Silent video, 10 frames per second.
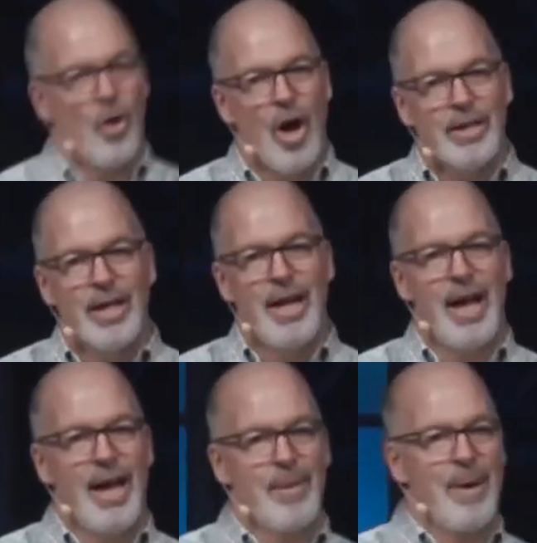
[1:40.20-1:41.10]
talk
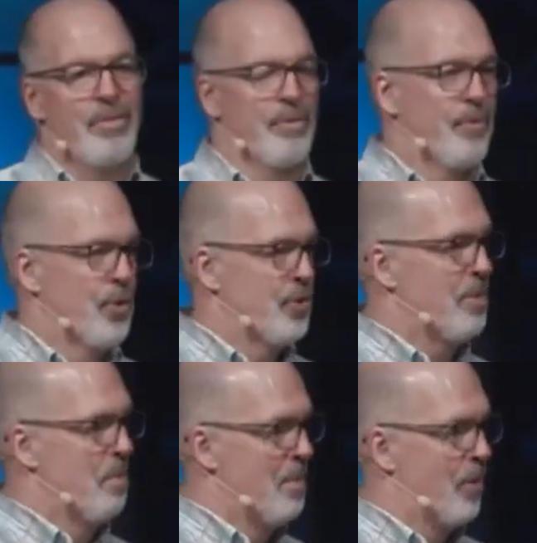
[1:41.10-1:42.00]
today about the first
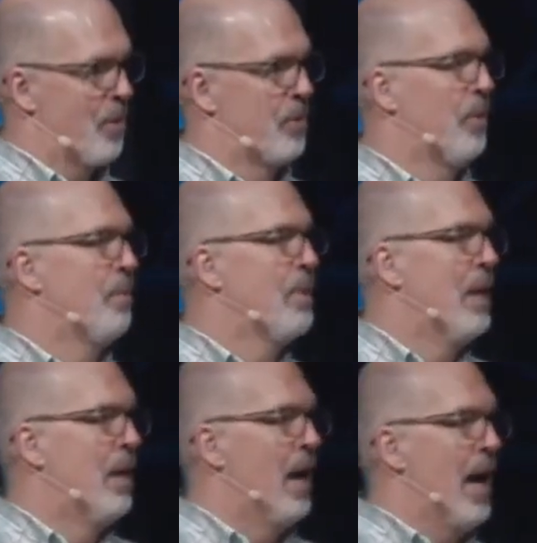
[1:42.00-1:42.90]
miracle.
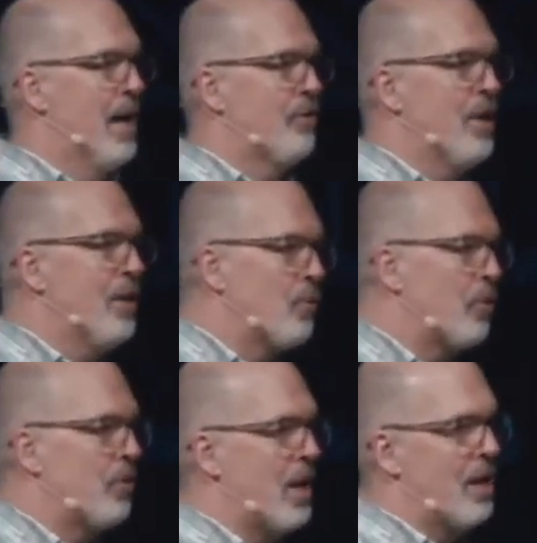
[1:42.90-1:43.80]
And it's an
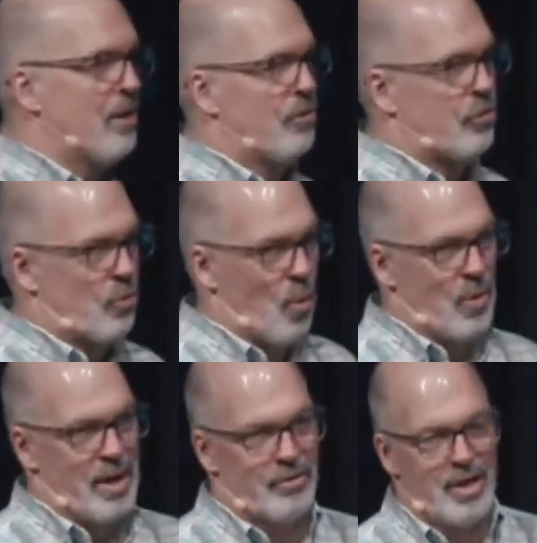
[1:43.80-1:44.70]
interesting
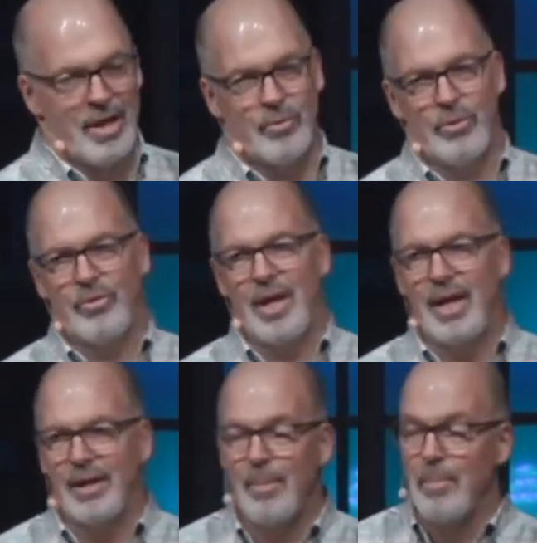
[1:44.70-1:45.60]
story. It's an
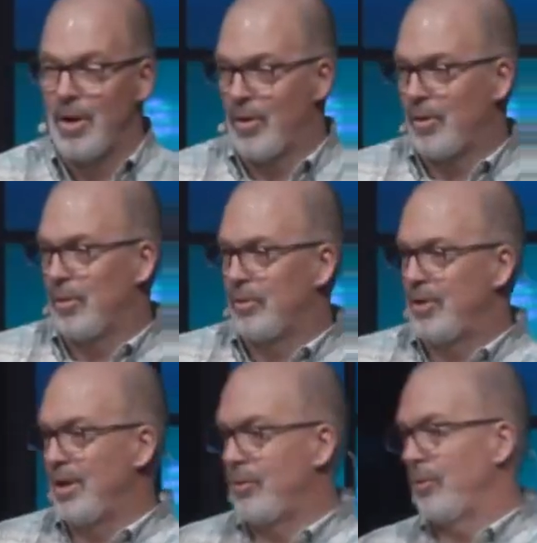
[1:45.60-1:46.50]
interesting miracle. It's
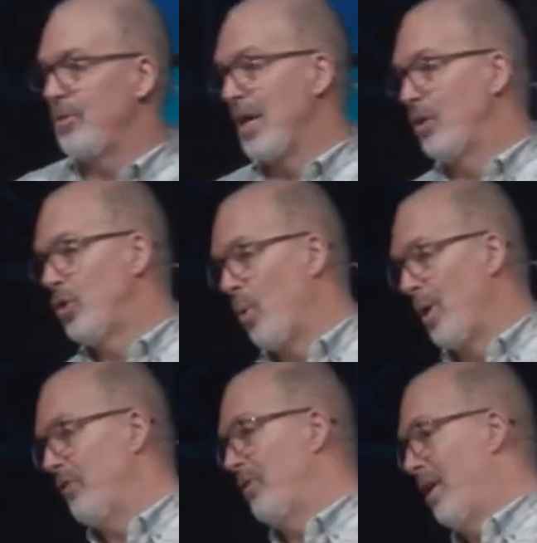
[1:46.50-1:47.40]
an interesting
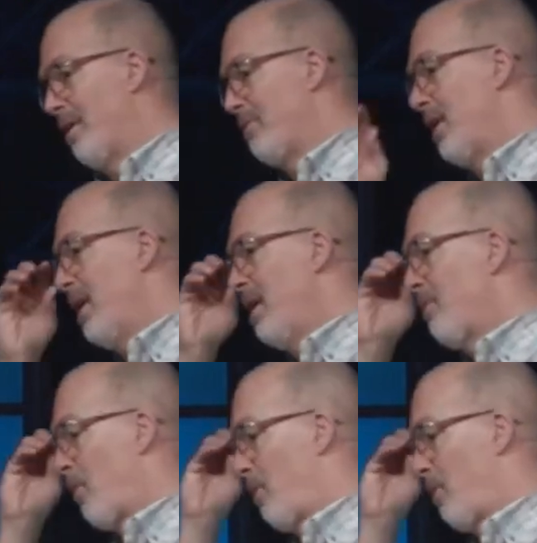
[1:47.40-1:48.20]
choice for a